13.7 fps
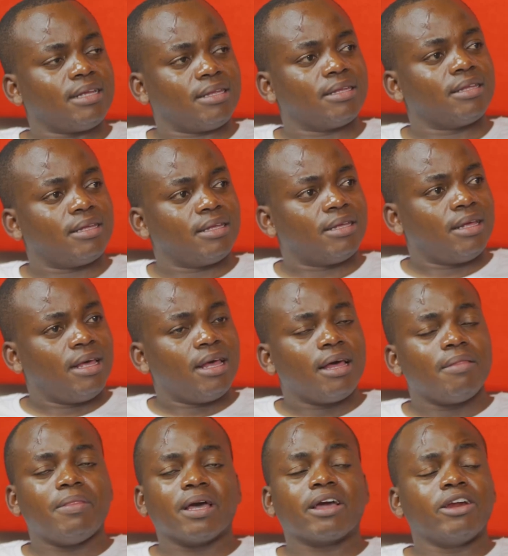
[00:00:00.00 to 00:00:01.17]
what is it called? The
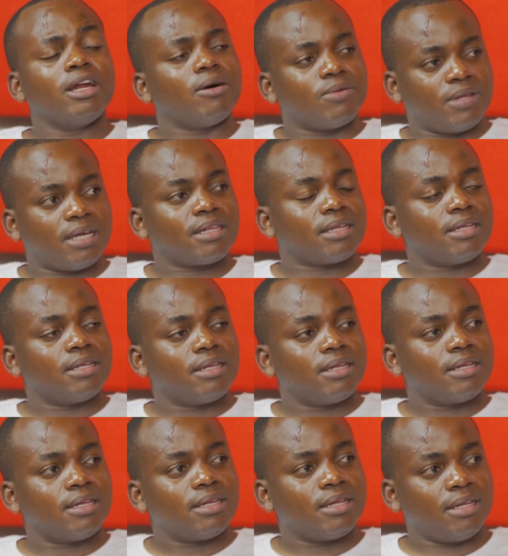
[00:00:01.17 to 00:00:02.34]
greenhouse. The
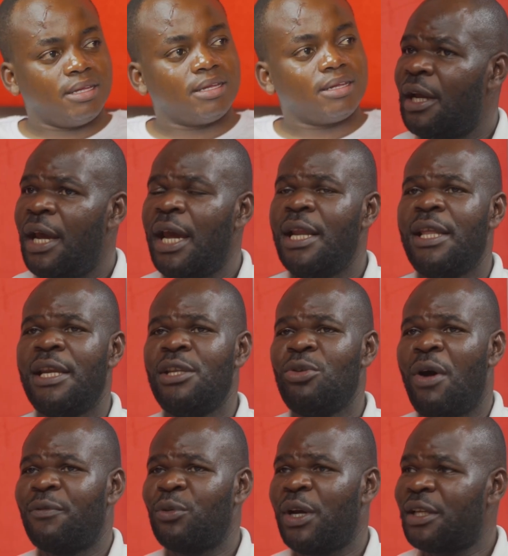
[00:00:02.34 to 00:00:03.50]
greenhouse. And then you
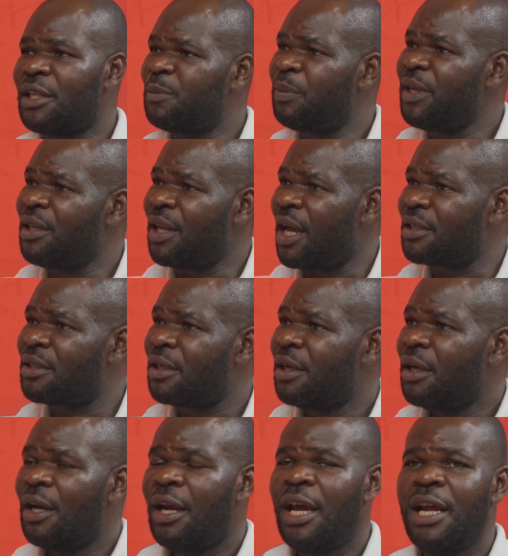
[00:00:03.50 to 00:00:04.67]
have to get the sprinklers.
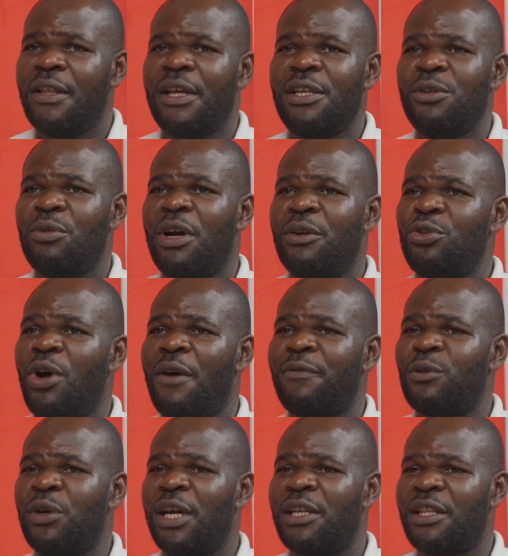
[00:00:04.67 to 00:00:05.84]
And then you have
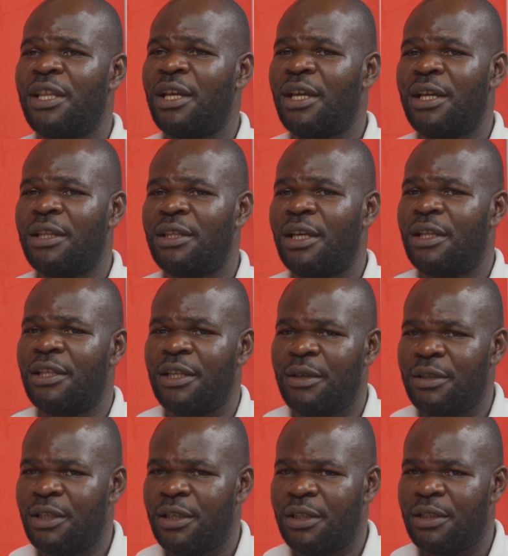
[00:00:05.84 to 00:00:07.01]
to get
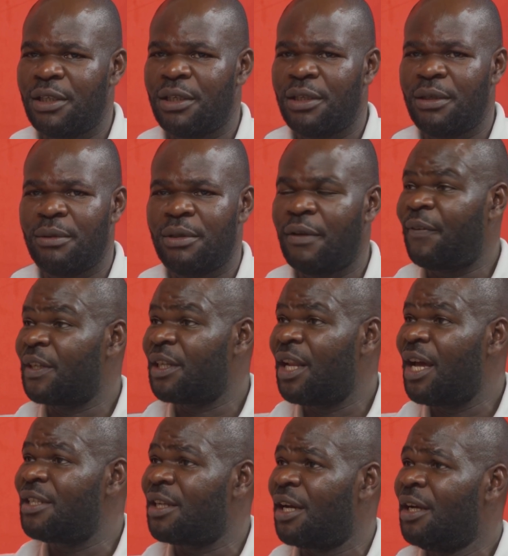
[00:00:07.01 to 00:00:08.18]
the
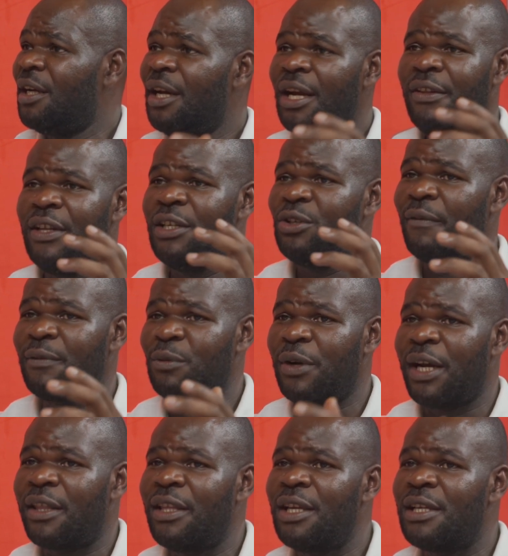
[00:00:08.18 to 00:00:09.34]
fertilizer, and then you have to
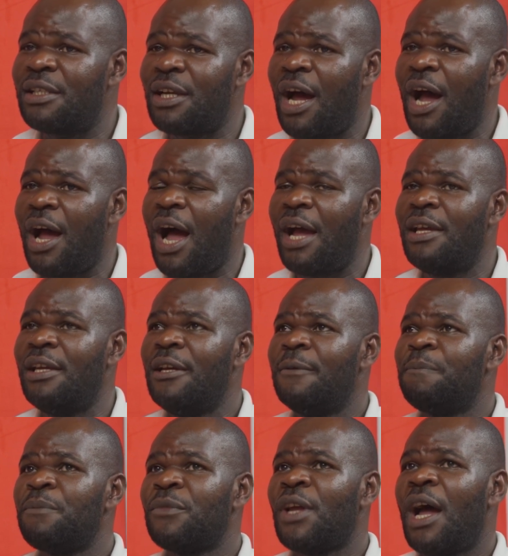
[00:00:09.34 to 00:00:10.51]
get this.
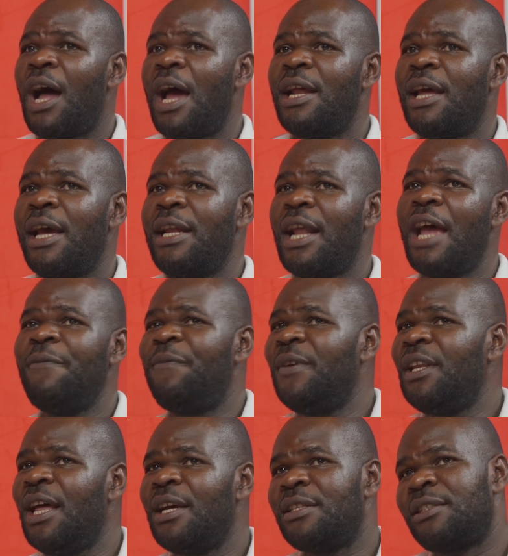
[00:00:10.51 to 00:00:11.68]
I feel
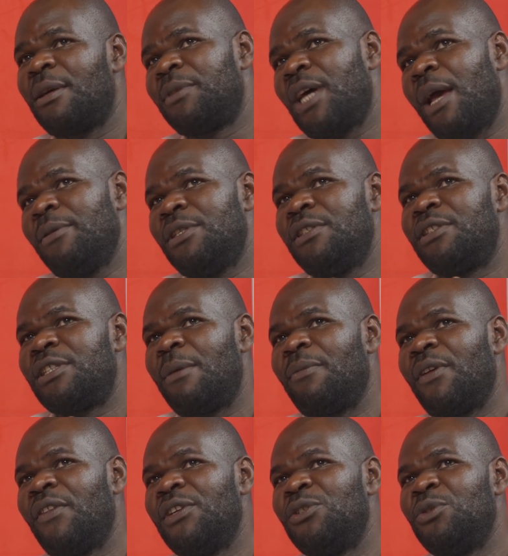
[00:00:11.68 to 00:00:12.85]
like sometimes
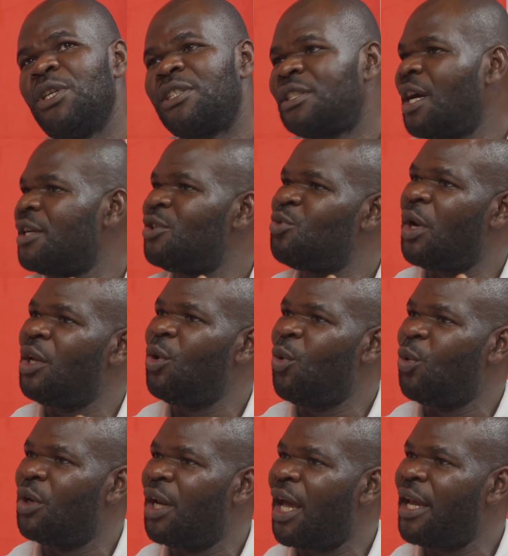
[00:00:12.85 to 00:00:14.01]
something that you just can't do
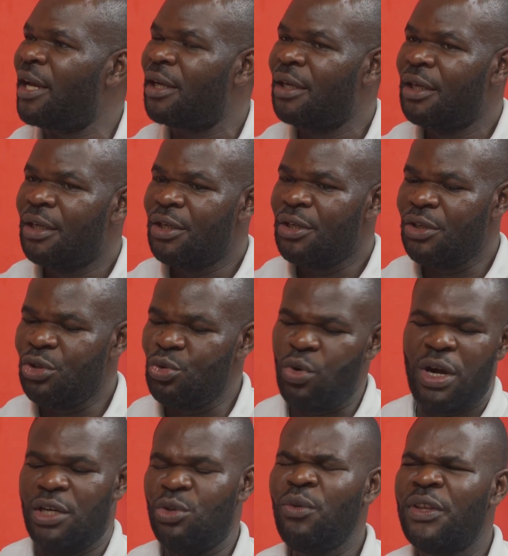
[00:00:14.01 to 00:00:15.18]
alone. Like you
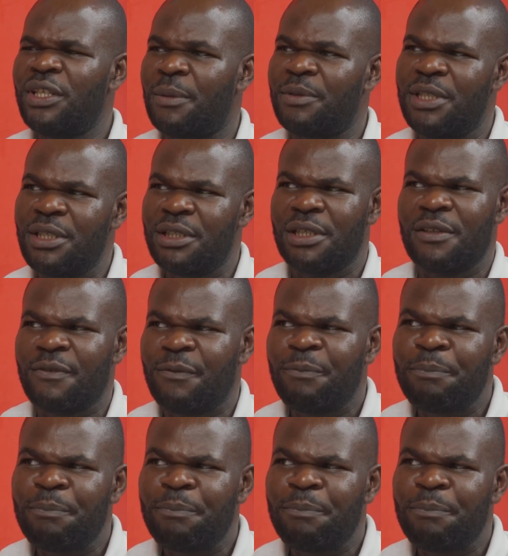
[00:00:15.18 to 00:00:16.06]
can do the subsistence